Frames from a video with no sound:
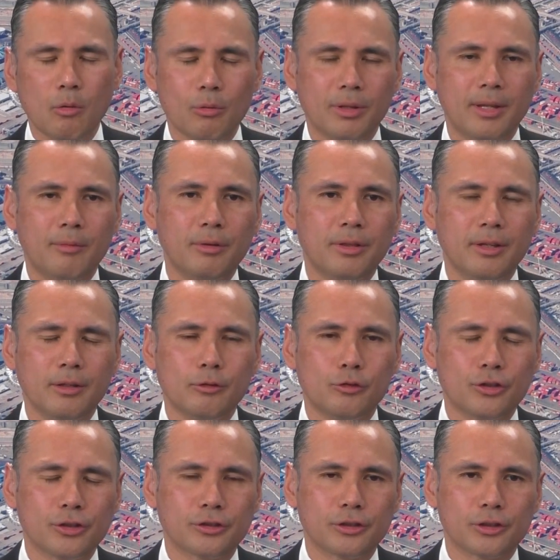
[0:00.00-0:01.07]
Well, with everything
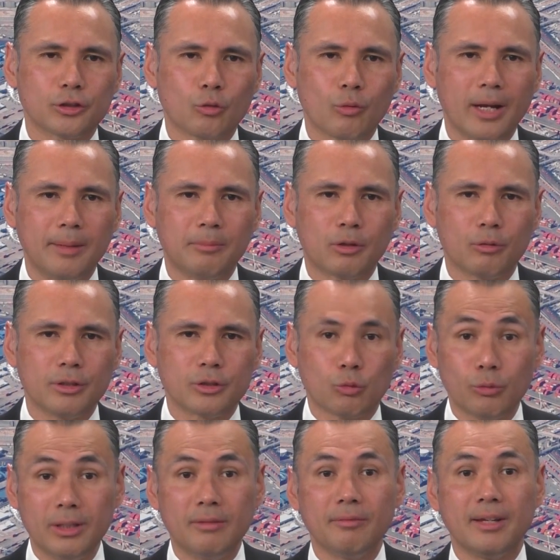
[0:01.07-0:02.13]
you just described, Chris,
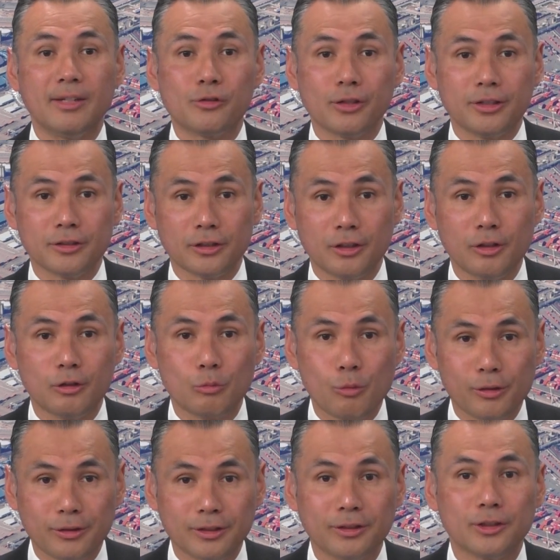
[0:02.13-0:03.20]
reinvention is a good
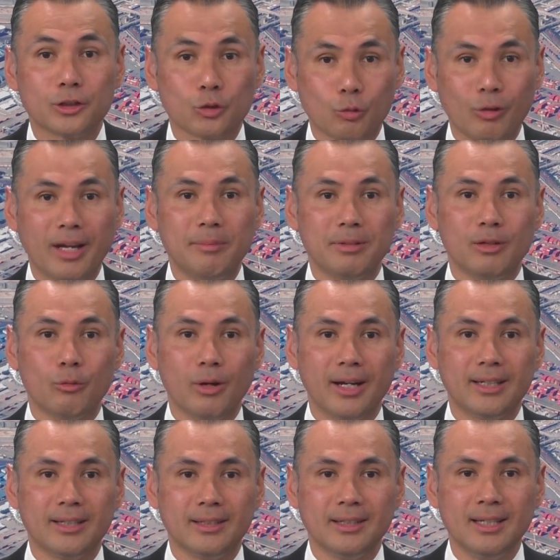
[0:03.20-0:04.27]
word to describe it,
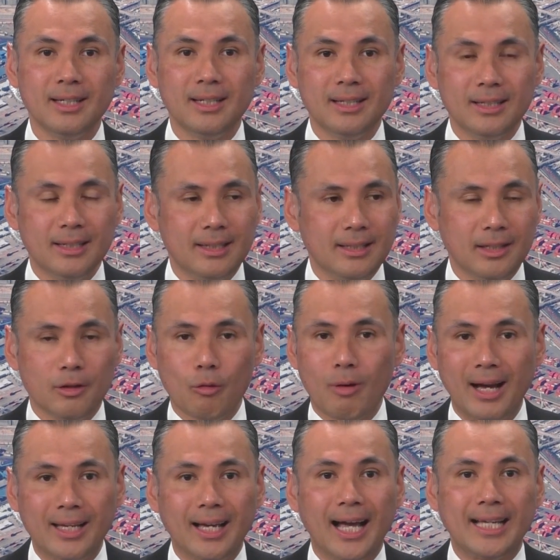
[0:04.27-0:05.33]
right? And,
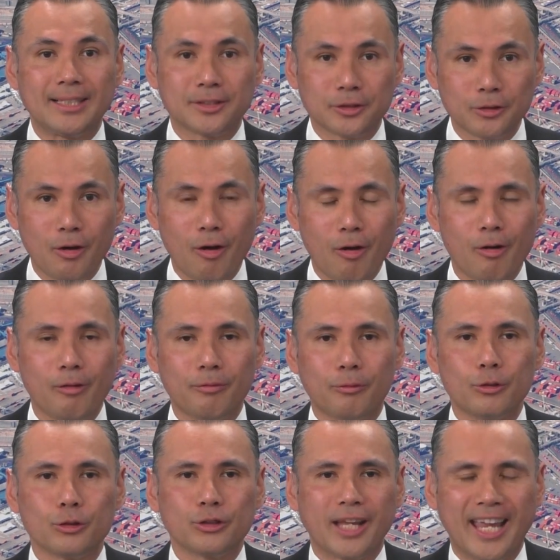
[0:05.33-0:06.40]
I saw
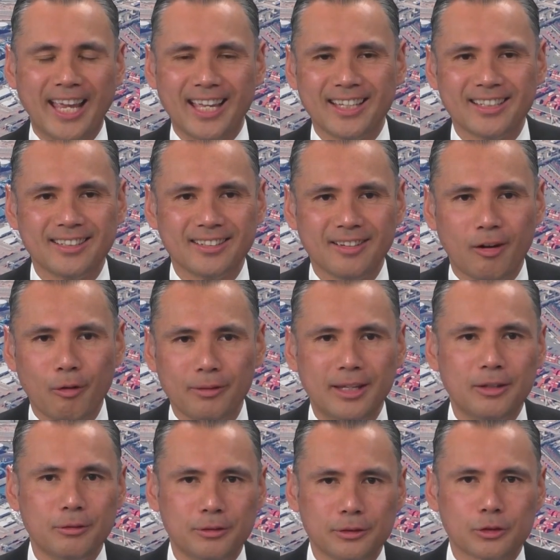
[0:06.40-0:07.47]
firsthand all
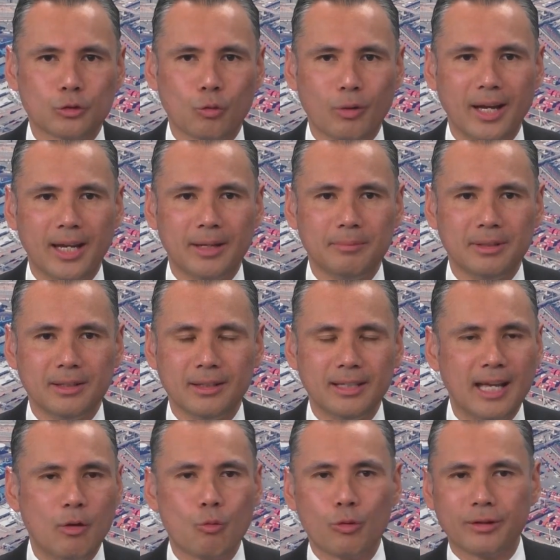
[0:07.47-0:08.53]
that you described, and the
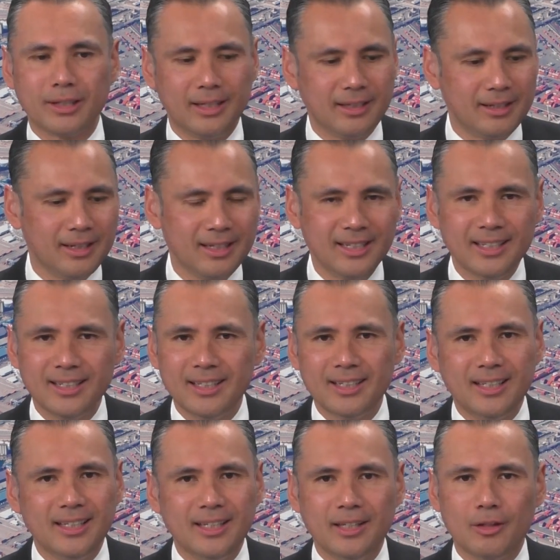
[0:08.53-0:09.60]
networking,
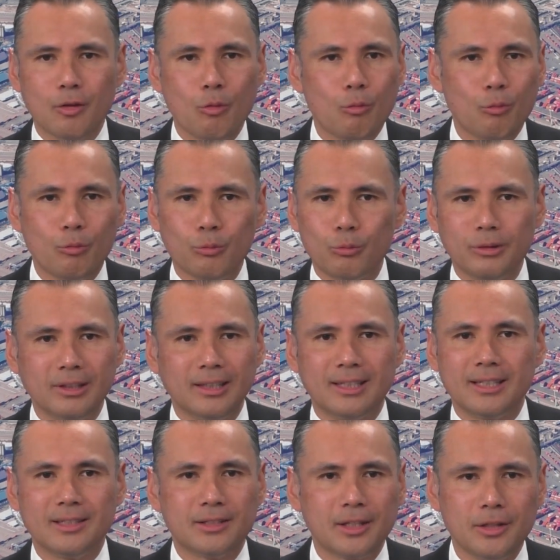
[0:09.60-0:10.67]
really
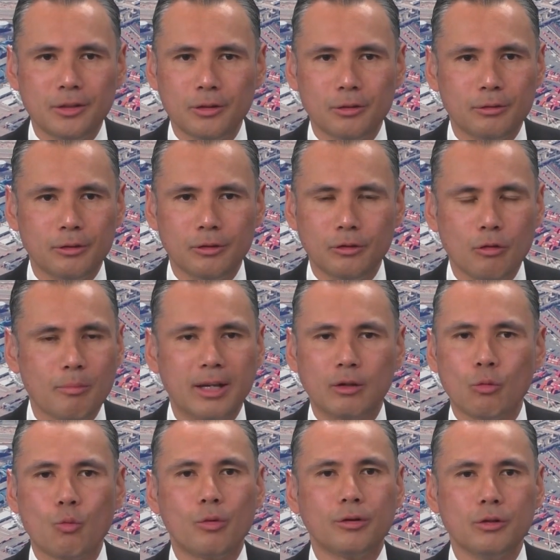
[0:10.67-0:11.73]
continued no
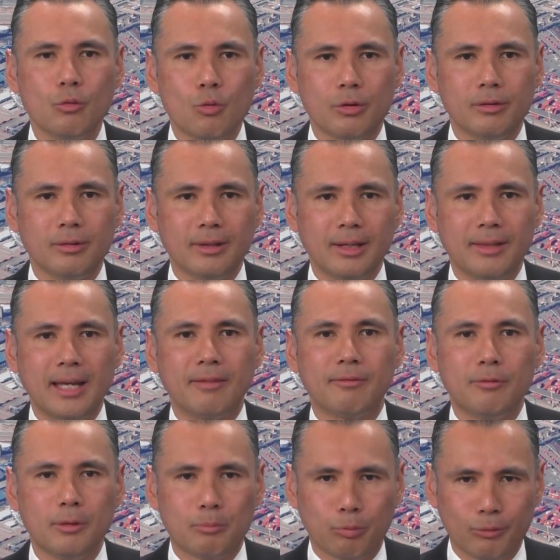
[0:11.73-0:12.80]
matter where you were in that
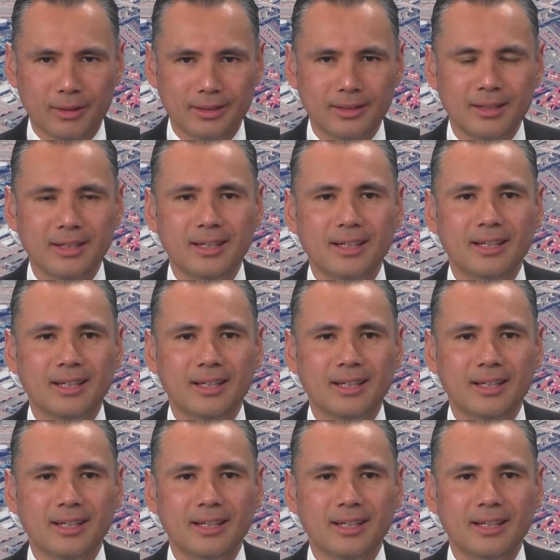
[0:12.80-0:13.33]
footprint.